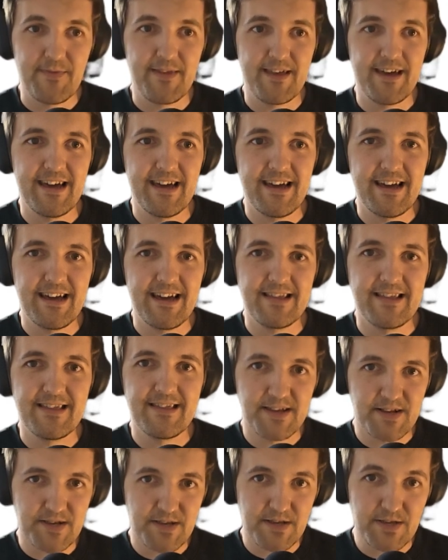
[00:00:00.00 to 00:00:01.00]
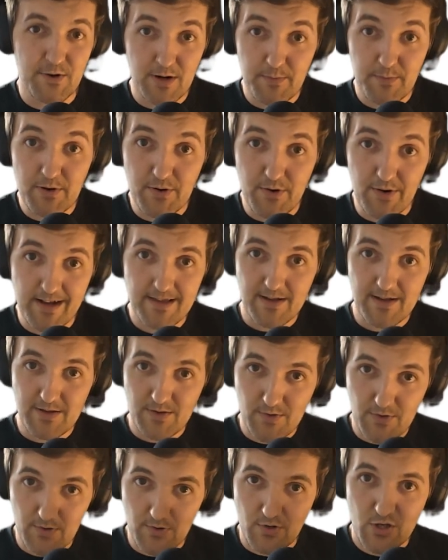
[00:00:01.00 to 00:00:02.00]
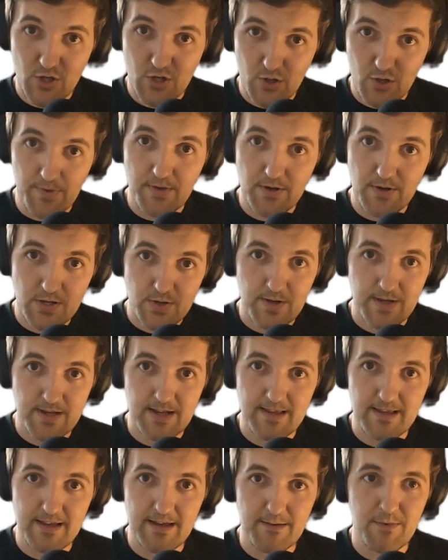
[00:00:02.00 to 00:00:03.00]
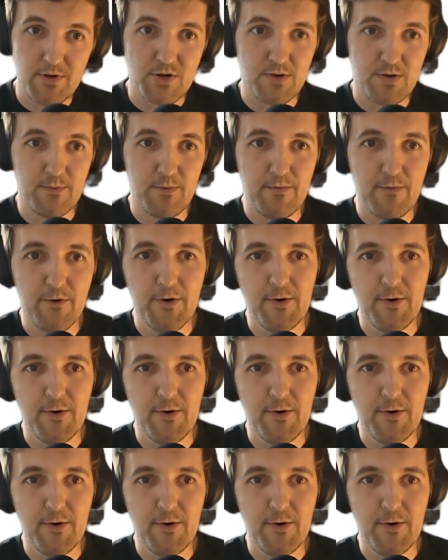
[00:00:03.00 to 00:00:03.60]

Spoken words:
And this is going to be related to those two industries that I mentioned before.